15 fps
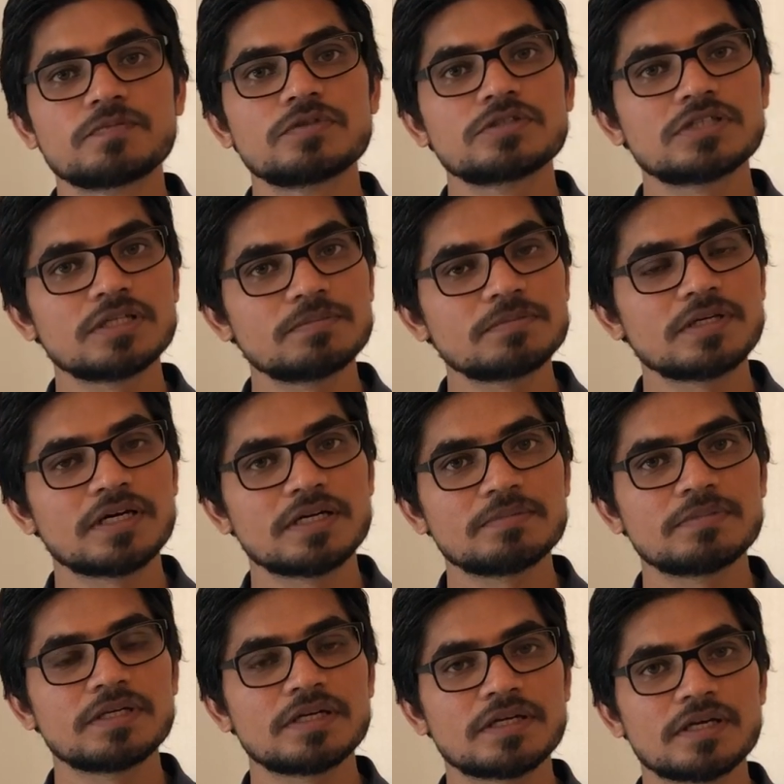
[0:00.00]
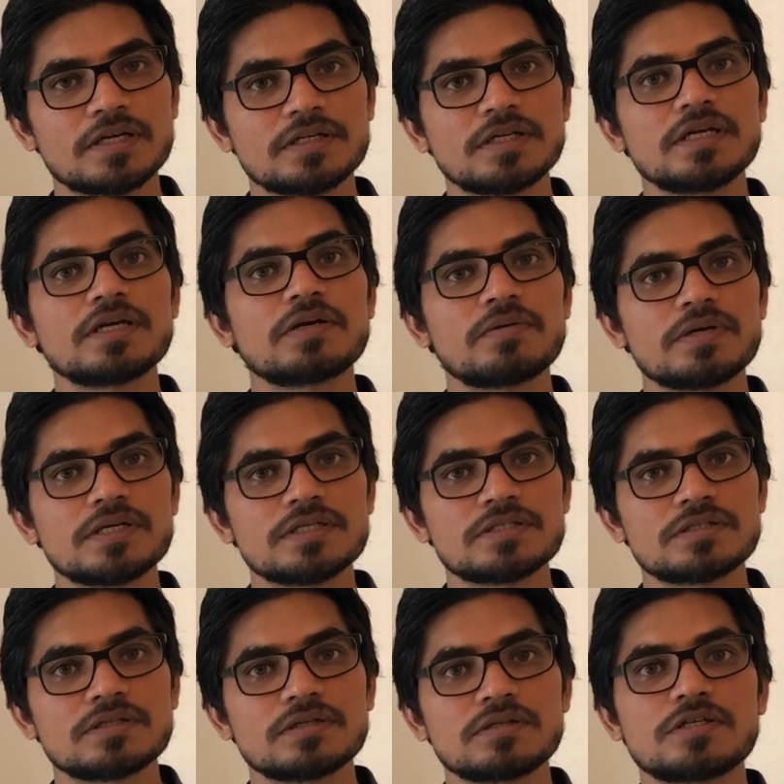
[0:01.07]
sometimes they can
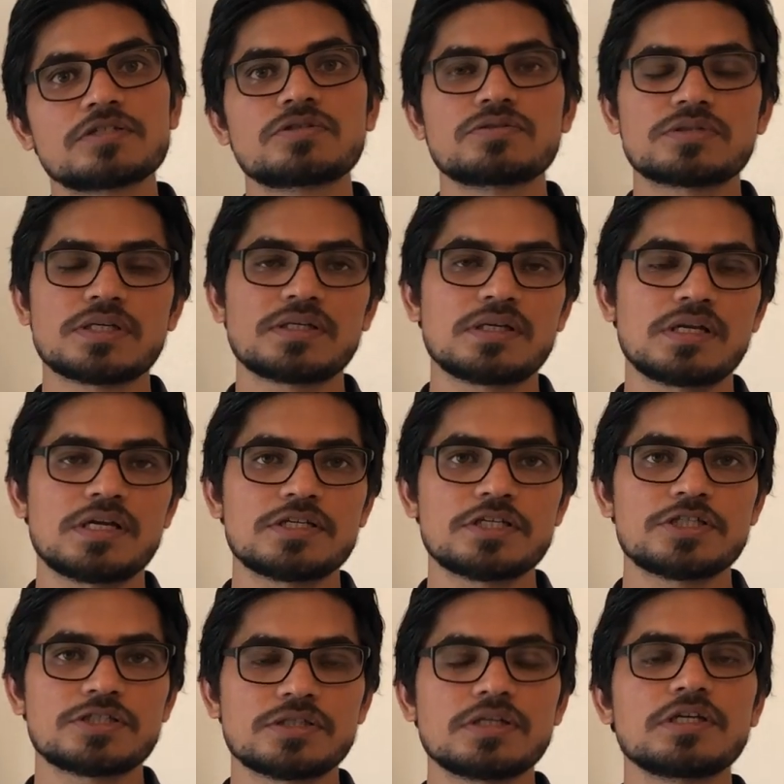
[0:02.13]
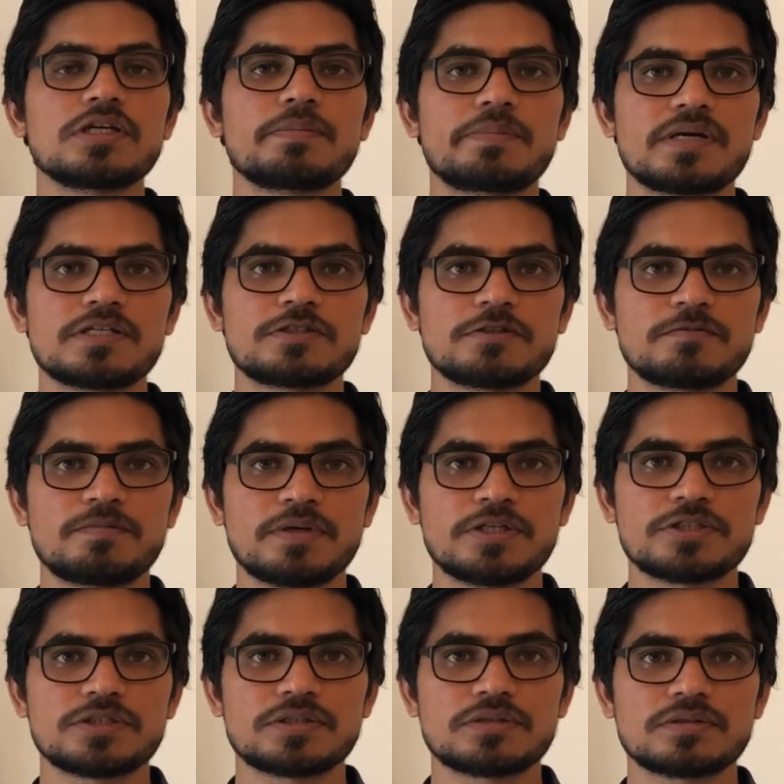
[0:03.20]
increase the suicidal ideation in depressive
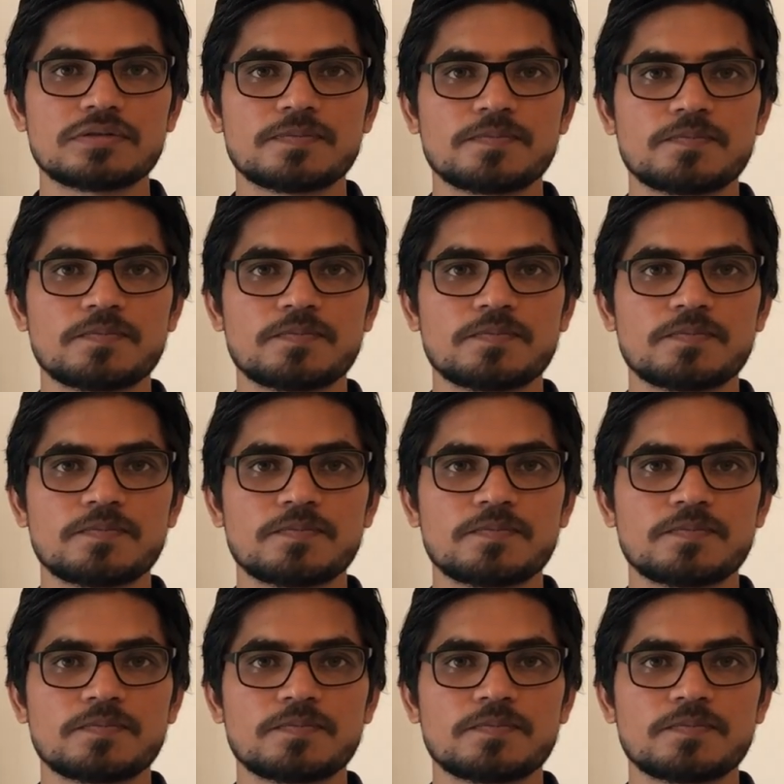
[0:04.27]
patients.